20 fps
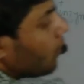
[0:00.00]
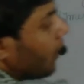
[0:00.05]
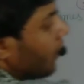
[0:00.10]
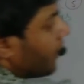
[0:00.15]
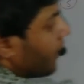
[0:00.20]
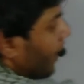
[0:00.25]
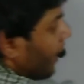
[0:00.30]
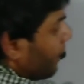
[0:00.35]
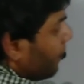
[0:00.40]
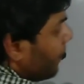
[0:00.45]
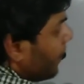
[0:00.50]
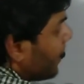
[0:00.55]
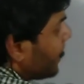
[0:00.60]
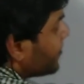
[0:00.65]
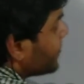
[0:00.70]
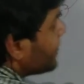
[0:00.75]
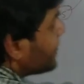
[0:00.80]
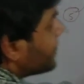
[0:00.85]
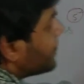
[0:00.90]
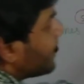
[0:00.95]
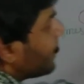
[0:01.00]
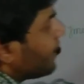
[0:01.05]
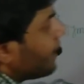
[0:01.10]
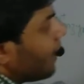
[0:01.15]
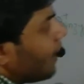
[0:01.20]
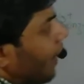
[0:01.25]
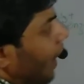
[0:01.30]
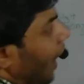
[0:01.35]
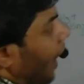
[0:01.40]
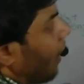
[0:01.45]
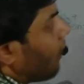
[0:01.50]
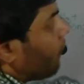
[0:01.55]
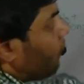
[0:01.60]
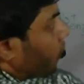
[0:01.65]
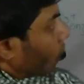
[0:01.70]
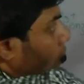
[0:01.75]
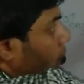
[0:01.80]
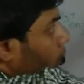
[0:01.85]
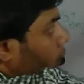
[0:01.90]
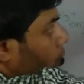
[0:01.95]
the termination signal are
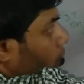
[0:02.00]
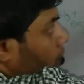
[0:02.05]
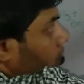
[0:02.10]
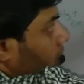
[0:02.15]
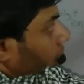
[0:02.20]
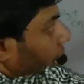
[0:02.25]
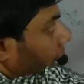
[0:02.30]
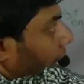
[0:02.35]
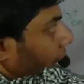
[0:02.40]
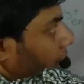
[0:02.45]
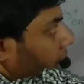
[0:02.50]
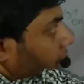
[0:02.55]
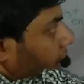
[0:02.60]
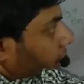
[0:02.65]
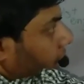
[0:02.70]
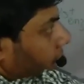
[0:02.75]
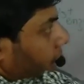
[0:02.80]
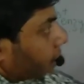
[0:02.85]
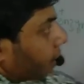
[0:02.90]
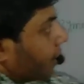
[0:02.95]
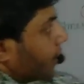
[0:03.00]
found on the RNA.